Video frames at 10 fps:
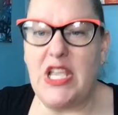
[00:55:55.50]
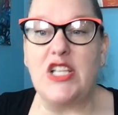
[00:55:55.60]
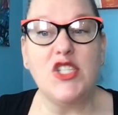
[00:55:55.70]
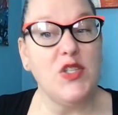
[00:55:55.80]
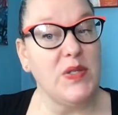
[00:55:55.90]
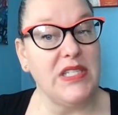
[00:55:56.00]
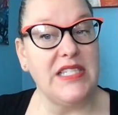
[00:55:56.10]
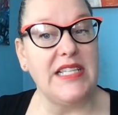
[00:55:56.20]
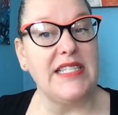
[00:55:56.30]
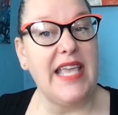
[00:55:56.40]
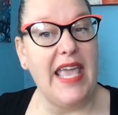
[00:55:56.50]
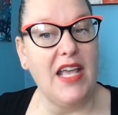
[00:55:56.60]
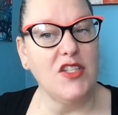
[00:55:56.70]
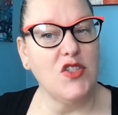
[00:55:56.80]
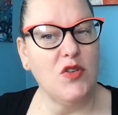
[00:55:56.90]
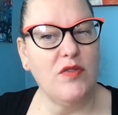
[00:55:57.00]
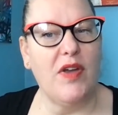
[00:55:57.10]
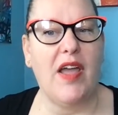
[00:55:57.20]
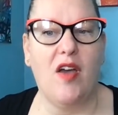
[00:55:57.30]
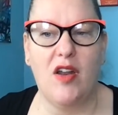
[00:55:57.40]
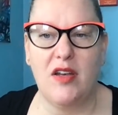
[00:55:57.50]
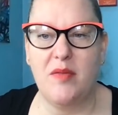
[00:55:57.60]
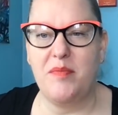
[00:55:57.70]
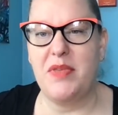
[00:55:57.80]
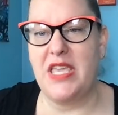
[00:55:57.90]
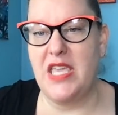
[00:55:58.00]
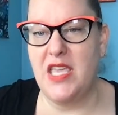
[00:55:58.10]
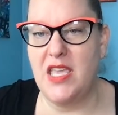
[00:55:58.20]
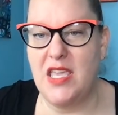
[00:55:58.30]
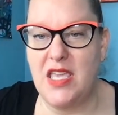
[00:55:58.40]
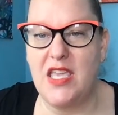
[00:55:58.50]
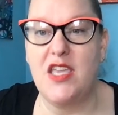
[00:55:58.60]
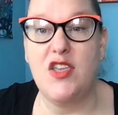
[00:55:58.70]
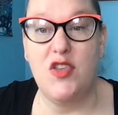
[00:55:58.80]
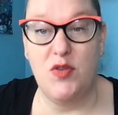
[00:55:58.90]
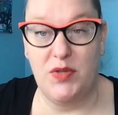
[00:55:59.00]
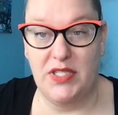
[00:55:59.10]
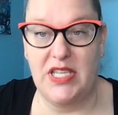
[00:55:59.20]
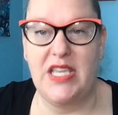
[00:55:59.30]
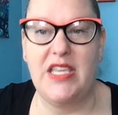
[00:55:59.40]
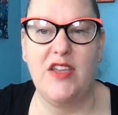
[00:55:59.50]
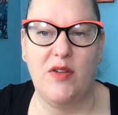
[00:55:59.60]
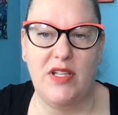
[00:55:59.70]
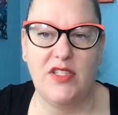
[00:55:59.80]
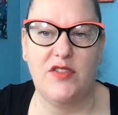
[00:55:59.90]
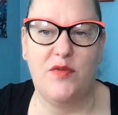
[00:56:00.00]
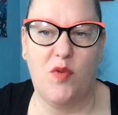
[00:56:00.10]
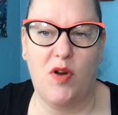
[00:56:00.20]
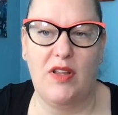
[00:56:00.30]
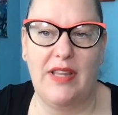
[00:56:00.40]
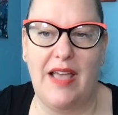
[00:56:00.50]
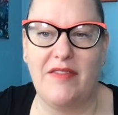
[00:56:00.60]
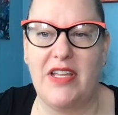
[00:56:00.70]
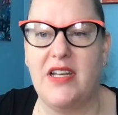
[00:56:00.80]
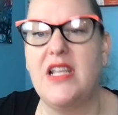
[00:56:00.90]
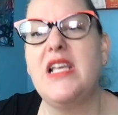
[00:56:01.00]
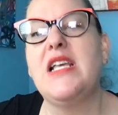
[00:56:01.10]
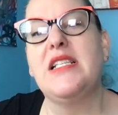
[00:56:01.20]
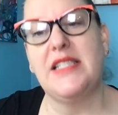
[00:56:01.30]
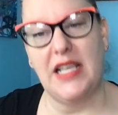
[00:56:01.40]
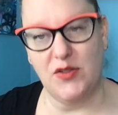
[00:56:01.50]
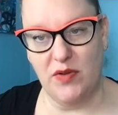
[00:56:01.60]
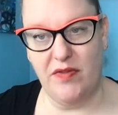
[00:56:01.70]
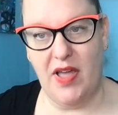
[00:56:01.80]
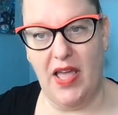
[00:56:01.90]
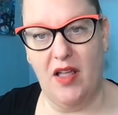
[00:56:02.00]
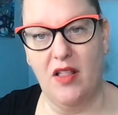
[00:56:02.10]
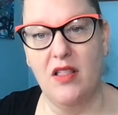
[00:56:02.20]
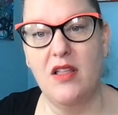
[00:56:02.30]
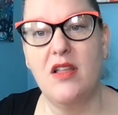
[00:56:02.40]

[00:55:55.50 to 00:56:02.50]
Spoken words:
Susan says can't certify on PEUC year ends 4/11, says refile.